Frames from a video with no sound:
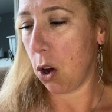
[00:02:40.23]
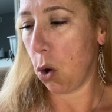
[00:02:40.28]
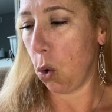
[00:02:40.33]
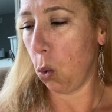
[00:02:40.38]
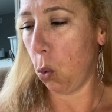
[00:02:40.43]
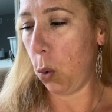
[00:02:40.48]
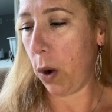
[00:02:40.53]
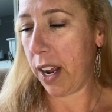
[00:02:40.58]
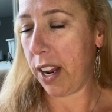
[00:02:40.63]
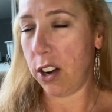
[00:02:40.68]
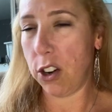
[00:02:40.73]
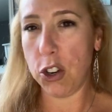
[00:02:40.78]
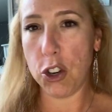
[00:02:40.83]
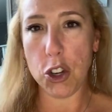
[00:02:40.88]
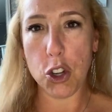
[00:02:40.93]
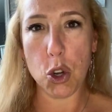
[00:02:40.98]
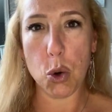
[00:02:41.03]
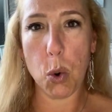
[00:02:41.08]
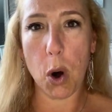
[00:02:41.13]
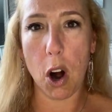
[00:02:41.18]
when
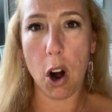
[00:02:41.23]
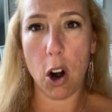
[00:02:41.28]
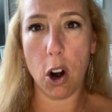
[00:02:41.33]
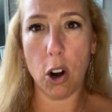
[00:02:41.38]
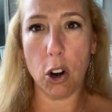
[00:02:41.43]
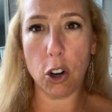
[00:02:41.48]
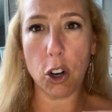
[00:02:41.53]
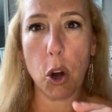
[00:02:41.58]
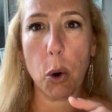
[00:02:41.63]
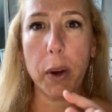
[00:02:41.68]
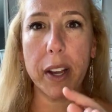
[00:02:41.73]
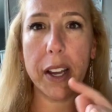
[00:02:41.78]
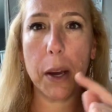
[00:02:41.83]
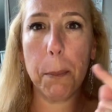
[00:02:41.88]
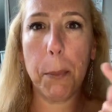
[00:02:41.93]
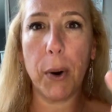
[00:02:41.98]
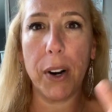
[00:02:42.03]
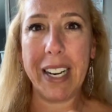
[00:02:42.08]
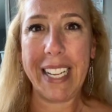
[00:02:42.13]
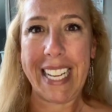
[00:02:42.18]
you are going and
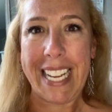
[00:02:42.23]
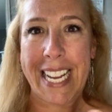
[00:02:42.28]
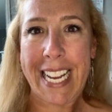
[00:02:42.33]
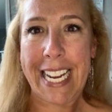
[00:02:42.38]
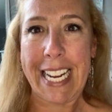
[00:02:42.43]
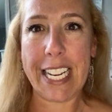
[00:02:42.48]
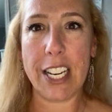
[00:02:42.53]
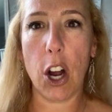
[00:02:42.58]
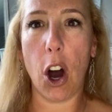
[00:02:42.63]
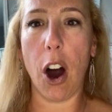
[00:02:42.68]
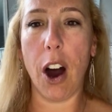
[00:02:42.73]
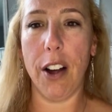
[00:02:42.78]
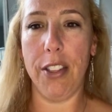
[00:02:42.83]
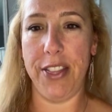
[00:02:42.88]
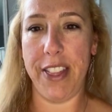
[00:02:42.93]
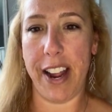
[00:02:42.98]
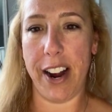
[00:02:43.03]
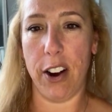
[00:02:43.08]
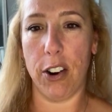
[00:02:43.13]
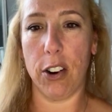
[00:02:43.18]
putting heat on
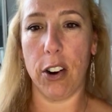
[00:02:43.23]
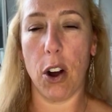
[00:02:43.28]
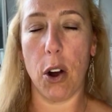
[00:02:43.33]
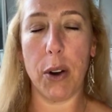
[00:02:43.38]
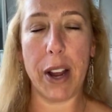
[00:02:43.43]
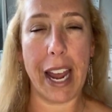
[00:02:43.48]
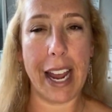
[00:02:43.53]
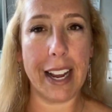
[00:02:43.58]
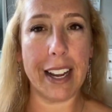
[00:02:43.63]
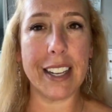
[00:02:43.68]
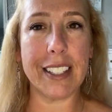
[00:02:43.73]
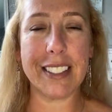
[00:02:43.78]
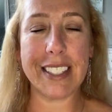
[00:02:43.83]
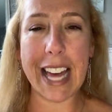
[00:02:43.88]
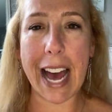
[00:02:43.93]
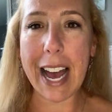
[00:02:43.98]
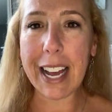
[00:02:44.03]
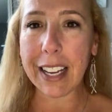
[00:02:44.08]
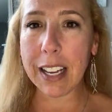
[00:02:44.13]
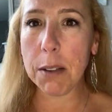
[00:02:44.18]
there, okay? Because
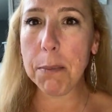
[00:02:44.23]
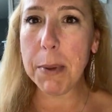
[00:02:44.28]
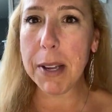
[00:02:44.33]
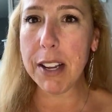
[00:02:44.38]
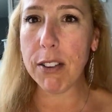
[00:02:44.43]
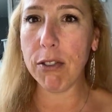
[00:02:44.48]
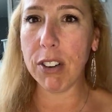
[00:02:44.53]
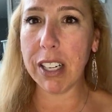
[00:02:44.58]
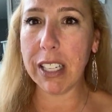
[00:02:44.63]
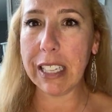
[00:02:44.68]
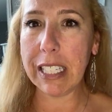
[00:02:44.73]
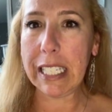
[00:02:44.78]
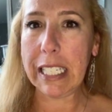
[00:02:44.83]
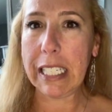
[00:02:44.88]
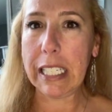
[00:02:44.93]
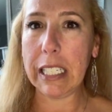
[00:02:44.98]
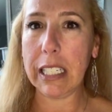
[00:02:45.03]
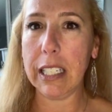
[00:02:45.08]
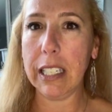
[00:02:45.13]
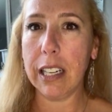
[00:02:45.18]
that can be
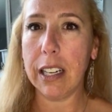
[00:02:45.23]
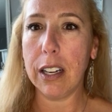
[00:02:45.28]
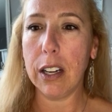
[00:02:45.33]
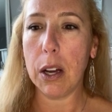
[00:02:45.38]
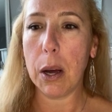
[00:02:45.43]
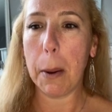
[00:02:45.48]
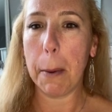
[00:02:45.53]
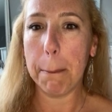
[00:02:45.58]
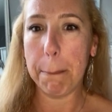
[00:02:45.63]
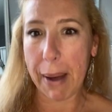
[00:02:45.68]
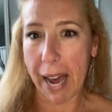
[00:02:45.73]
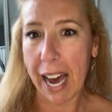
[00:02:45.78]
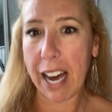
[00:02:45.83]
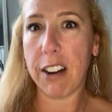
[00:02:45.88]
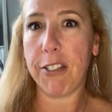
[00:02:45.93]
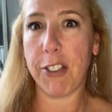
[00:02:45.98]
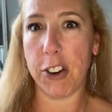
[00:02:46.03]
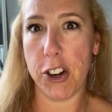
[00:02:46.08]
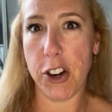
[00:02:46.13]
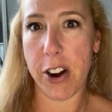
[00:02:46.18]
really
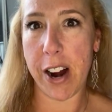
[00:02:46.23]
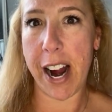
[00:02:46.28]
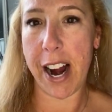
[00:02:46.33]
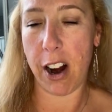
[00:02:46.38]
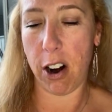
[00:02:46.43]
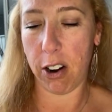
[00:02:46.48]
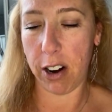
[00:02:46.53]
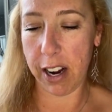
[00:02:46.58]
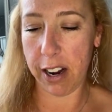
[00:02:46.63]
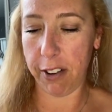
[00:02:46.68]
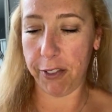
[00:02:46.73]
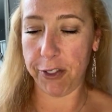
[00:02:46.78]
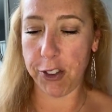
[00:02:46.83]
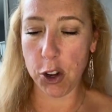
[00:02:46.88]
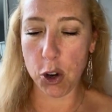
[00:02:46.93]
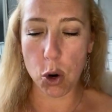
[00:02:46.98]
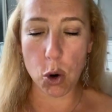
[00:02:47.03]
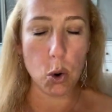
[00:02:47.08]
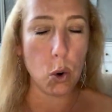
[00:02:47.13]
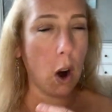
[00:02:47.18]
bad for your hair. If
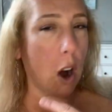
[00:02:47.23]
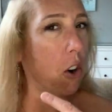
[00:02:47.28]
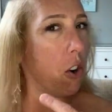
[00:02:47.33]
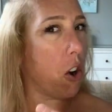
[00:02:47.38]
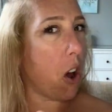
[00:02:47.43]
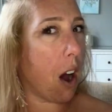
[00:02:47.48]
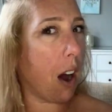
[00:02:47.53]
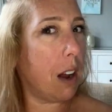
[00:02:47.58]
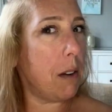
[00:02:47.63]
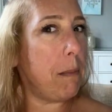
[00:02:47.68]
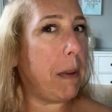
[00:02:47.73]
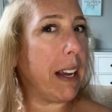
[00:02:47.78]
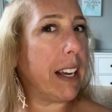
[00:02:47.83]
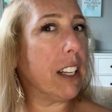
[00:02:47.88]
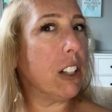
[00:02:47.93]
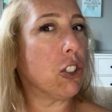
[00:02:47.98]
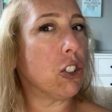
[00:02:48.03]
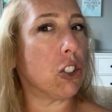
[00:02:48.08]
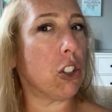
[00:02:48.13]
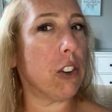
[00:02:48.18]
you are not
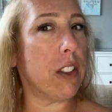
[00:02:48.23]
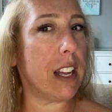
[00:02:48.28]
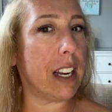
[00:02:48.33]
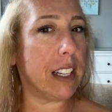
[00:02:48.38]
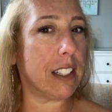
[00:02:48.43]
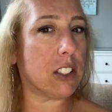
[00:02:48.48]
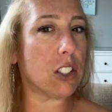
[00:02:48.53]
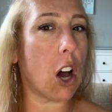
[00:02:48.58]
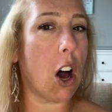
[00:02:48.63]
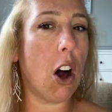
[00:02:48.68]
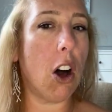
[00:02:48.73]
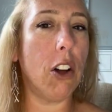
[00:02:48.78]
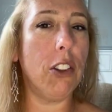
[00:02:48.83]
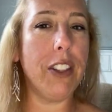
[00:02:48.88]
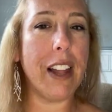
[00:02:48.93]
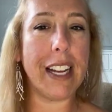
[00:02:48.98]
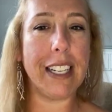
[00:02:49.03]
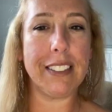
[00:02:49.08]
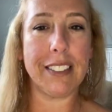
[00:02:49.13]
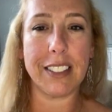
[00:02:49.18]
making sure that it's all
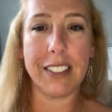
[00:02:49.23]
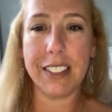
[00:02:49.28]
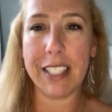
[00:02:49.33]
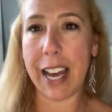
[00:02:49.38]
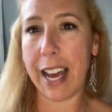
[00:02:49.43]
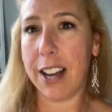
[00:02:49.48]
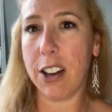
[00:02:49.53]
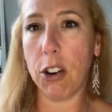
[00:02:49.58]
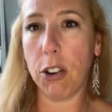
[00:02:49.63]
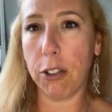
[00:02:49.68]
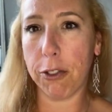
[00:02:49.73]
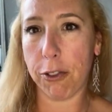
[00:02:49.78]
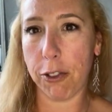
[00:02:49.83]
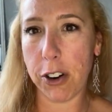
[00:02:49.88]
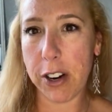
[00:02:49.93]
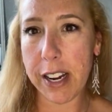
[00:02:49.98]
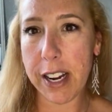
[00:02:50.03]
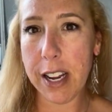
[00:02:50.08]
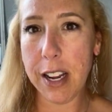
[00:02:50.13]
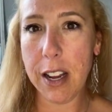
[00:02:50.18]
nice and tangle
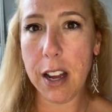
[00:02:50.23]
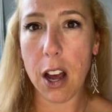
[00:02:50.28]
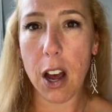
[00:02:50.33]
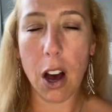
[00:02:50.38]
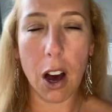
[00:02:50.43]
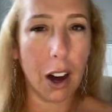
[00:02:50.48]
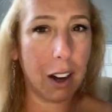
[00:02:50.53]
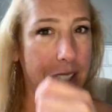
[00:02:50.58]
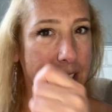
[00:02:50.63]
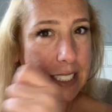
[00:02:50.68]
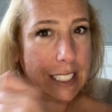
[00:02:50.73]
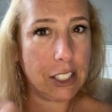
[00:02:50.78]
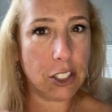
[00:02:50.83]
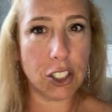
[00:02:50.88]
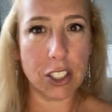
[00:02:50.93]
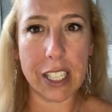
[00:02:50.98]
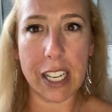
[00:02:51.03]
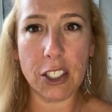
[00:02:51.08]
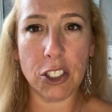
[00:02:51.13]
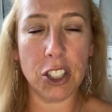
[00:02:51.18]
free on each
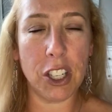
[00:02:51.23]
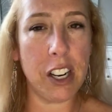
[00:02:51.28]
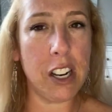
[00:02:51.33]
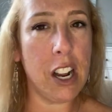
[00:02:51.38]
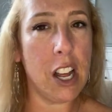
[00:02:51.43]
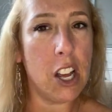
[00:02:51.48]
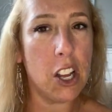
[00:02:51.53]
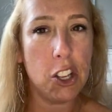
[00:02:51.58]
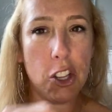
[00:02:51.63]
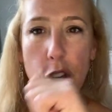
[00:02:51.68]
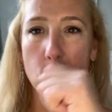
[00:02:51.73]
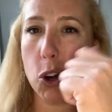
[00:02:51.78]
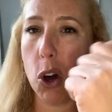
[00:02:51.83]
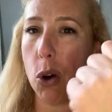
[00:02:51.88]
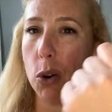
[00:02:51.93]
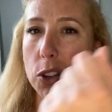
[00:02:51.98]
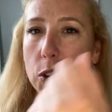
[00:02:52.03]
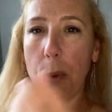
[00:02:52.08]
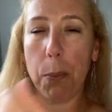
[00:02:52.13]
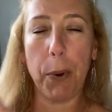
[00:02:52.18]
section, you
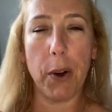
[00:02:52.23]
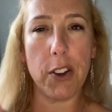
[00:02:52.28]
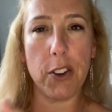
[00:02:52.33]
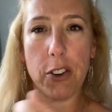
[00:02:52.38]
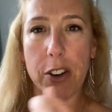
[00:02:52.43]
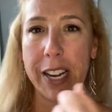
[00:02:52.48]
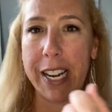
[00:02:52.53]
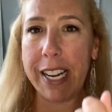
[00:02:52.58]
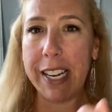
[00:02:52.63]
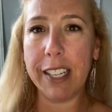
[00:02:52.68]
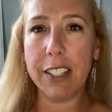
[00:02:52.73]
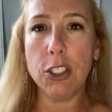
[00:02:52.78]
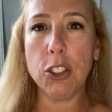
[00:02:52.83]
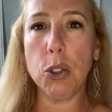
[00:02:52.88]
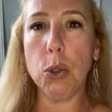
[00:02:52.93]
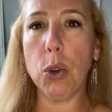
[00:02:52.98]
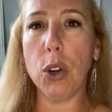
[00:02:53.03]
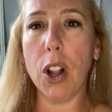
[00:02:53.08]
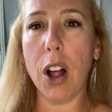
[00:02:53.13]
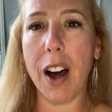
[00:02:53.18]
go and you put your heating
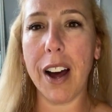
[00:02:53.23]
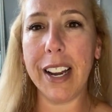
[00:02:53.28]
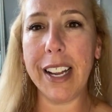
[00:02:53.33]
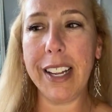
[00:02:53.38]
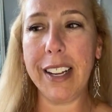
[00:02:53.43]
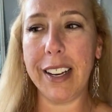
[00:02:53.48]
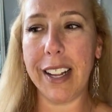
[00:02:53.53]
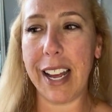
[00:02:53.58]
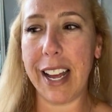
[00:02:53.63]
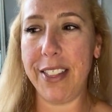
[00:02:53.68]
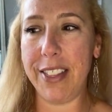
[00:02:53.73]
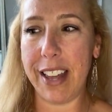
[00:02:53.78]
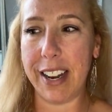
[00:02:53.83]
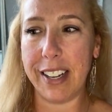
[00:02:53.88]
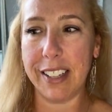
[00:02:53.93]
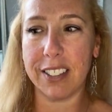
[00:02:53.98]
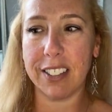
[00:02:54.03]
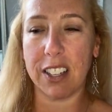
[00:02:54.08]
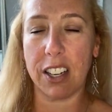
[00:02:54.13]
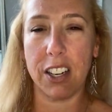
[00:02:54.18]
tool on it and then
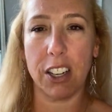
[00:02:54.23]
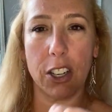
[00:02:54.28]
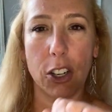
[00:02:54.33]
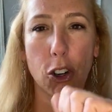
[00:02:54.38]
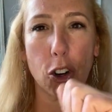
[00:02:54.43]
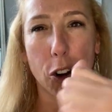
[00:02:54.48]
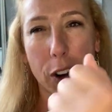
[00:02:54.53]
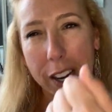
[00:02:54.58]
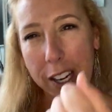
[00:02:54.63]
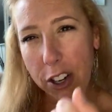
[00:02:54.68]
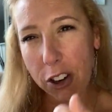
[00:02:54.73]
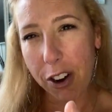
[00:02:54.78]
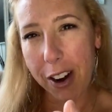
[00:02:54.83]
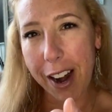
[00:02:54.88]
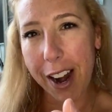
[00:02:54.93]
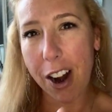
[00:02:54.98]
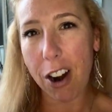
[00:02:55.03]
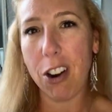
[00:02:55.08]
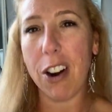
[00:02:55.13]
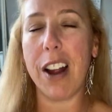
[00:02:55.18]
it's gonna crink your
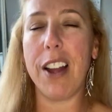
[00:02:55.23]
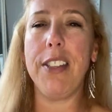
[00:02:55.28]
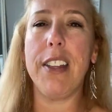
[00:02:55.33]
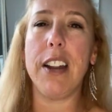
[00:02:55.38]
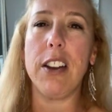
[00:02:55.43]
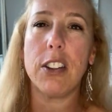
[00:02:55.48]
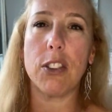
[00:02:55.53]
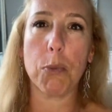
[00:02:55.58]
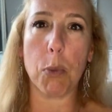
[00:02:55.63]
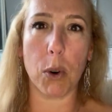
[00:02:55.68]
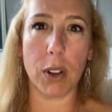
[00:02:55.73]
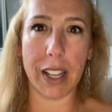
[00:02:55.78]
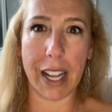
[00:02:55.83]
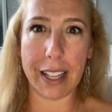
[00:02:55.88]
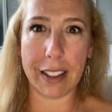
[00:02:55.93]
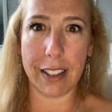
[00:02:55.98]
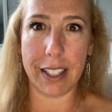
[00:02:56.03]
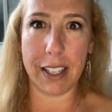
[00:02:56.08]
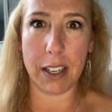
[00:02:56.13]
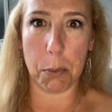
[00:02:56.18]
hair and then it's more
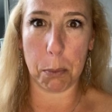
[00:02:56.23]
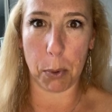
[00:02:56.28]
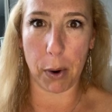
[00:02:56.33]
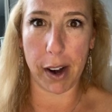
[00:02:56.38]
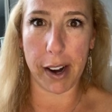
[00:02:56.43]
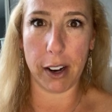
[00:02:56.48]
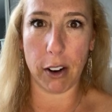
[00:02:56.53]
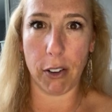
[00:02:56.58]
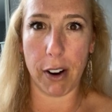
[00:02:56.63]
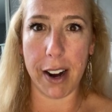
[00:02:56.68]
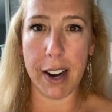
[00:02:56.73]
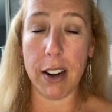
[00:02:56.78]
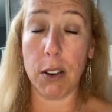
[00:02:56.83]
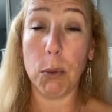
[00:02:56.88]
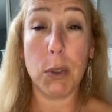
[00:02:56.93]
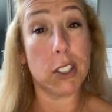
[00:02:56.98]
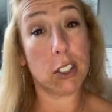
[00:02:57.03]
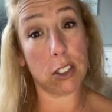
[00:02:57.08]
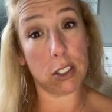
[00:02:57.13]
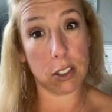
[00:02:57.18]
likely to break, right?
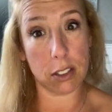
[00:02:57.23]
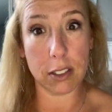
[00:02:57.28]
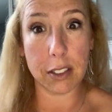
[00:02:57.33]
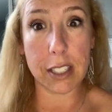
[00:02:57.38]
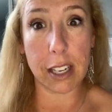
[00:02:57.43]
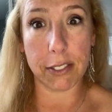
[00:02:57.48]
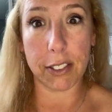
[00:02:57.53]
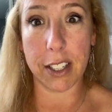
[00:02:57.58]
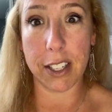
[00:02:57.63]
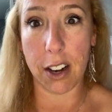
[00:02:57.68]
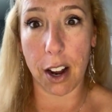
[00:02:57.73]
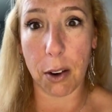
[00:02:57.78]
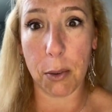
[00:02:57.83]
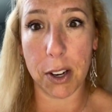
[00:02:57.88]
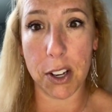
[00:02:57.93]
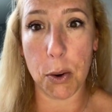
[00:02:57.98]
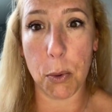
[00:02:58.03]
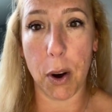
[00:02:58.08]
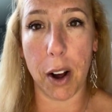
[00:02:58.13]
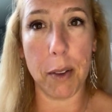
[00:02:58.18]
Which is definitely not
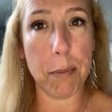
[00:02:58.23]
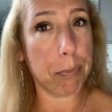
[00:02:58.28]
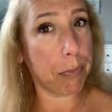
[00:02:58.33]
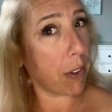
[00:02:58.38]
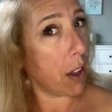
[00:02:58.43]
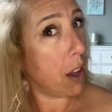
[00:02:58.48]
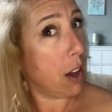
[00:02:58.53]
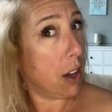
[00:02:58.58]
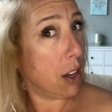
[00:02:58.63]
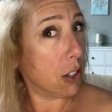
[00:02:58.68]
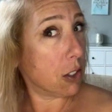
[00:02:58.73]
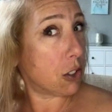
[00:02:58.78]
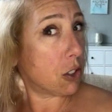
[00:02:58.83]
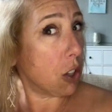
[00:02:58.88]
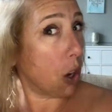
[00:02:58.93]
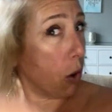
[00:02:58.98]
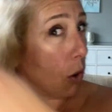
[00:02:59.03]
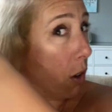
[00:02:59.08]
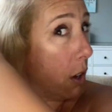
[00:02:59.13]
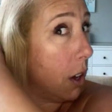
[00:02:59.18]
what you want.
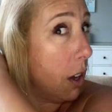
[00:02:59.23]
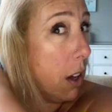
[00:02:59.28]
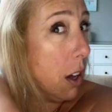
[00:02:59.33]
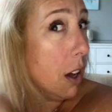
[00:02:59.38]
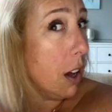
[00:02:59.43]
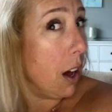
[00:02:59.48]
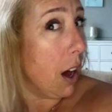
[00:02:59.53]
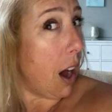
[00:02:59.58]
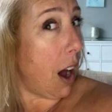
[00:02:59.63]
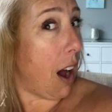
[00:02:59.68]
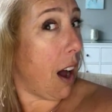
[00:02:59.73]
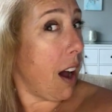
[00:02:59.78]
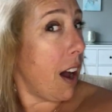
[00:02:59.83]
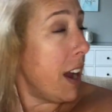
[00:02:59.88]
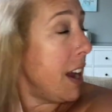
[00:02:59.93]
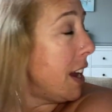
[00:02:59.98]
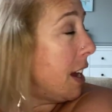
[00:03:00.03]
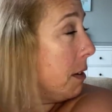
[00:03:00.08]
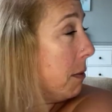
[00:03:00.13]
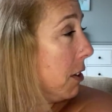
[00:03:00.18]
So
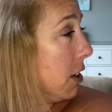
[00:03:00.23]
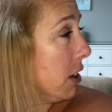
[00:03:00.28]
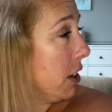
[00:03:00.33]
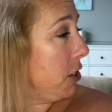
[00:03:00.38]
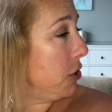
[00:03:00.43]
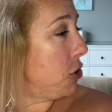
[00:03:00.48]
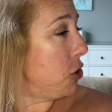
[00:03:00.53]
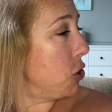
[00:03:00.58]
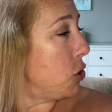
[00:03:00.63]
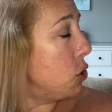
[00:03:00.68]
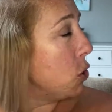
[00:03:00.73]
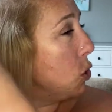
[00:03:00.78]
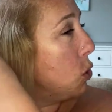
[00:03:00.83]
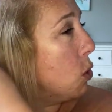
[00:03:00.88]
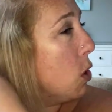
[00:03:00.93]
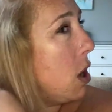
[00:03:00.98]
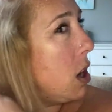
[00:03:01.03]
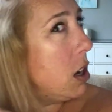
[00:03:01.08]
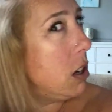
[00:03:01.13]
I am gonna do,